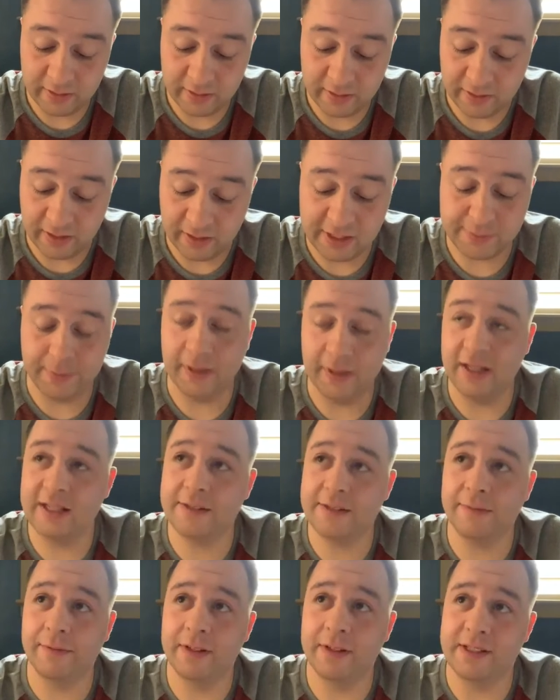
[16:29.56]
"Nice place,"
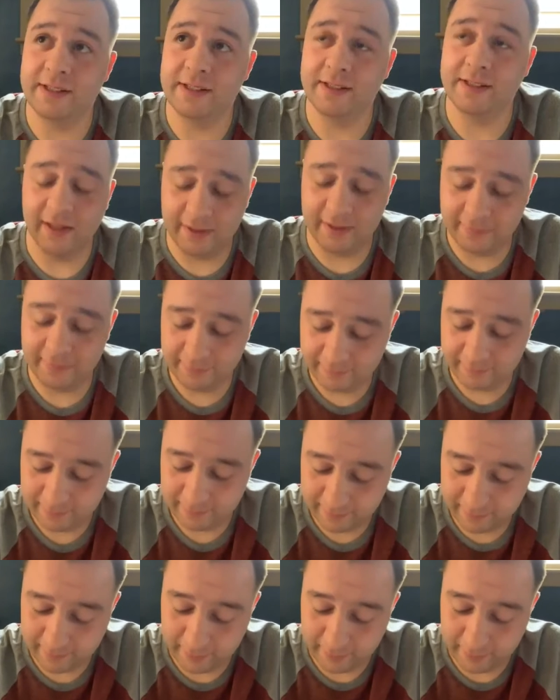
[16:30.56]
Vincent said,
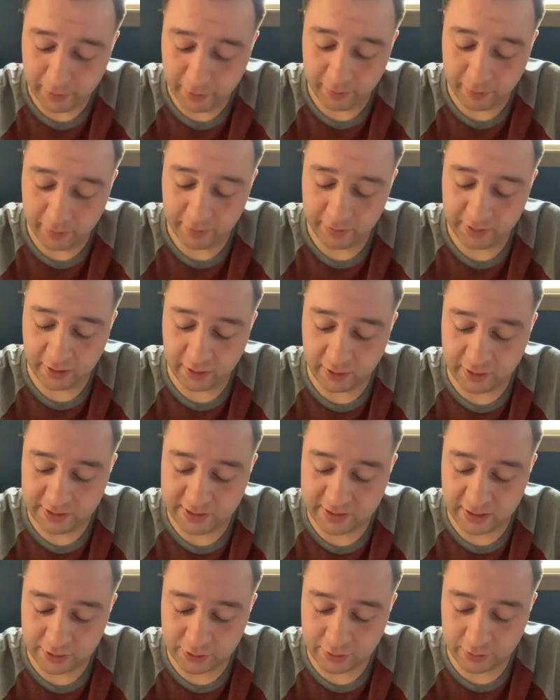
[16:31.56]
admiring the
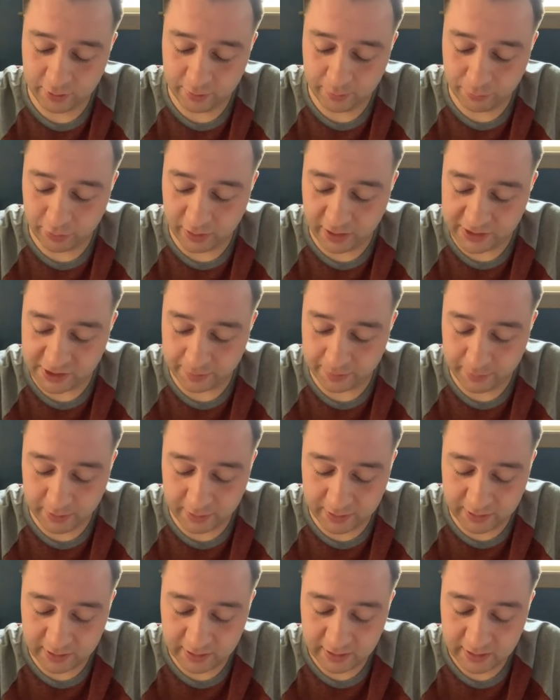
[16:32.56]
architecture of the project
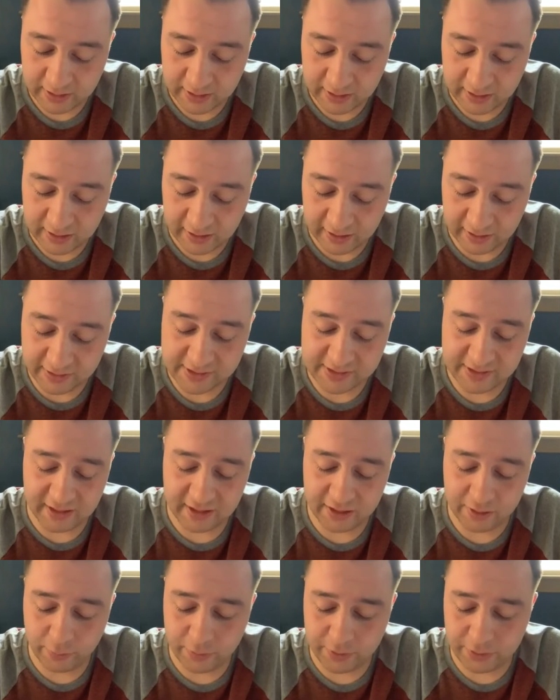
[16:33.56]
building. At least 9
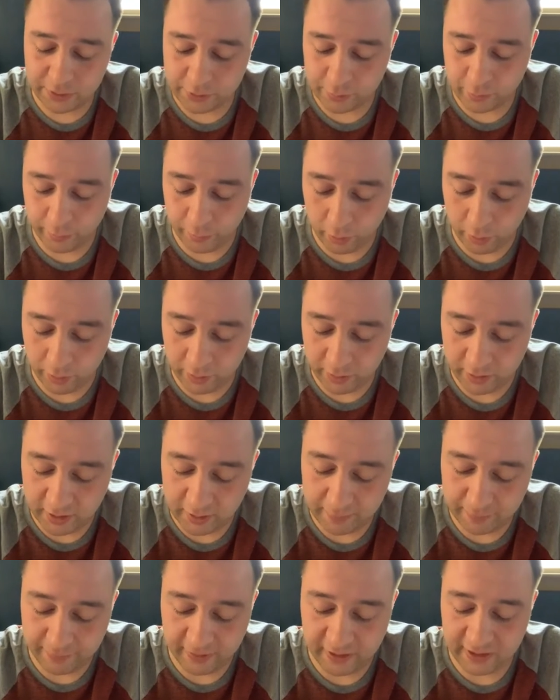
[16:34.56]
of the windows were boarded
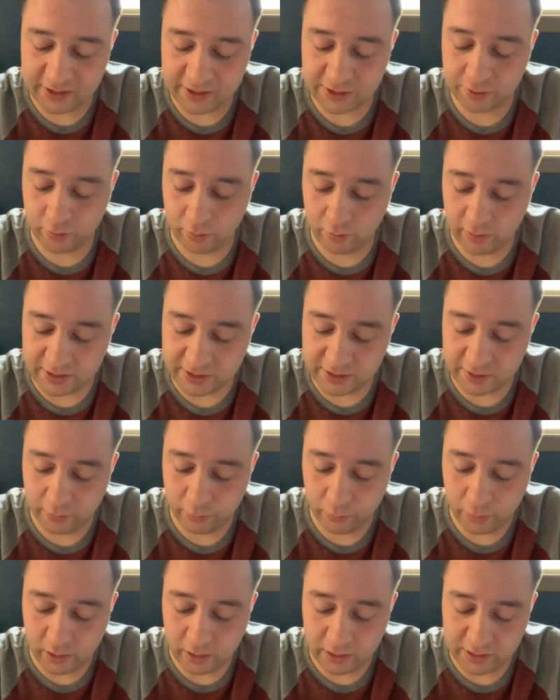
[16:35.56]
up. Vines grew onto
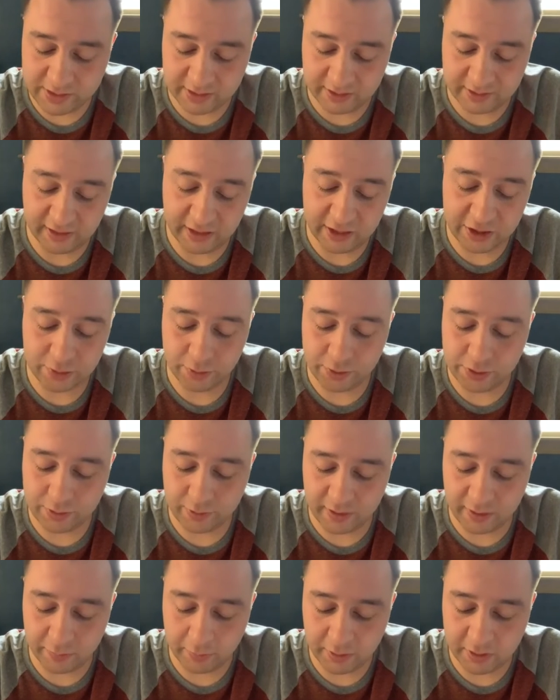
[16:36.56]
the walls like nature was
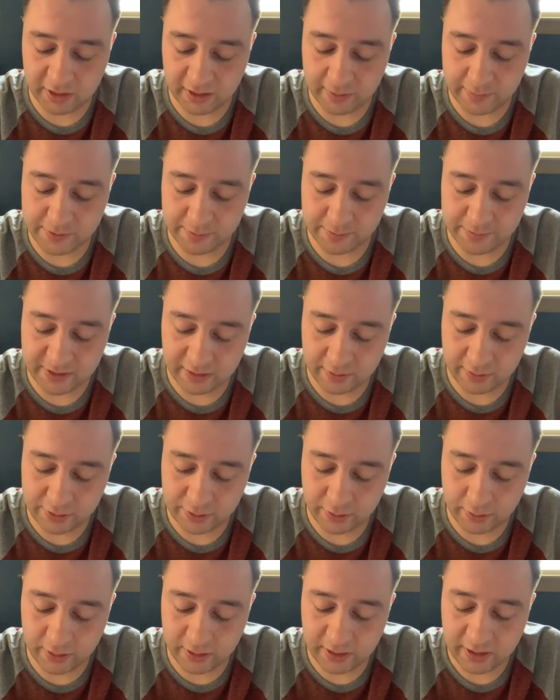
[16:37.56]
trying to reclaim some
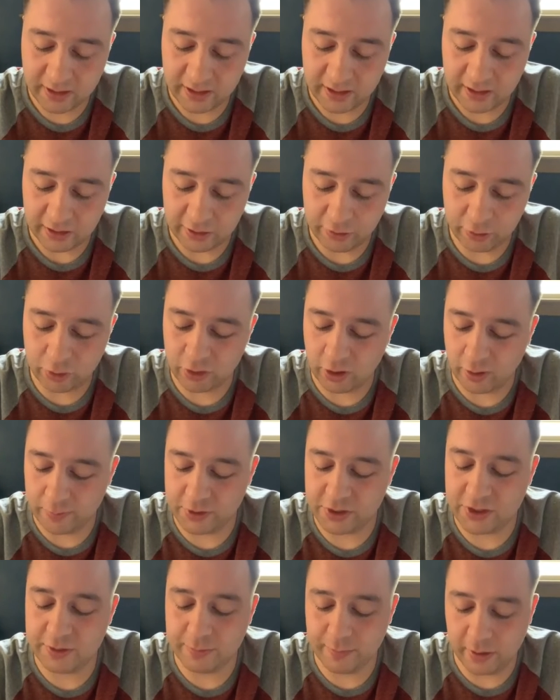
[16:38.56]
territory, and you could
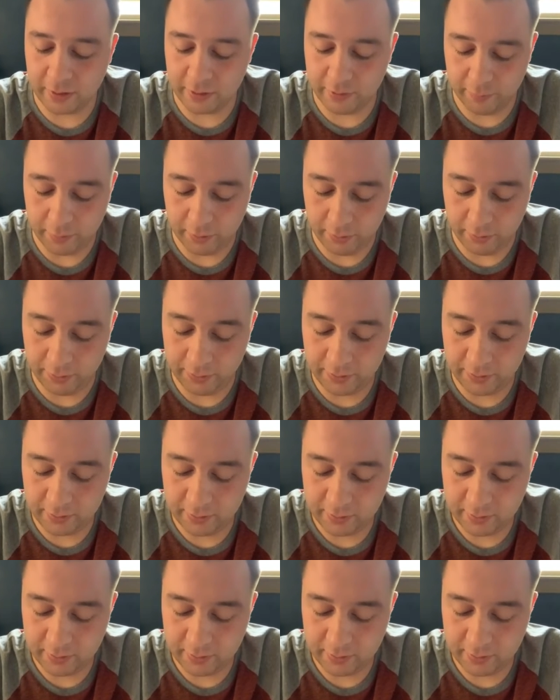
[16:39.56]
almost smell the mold.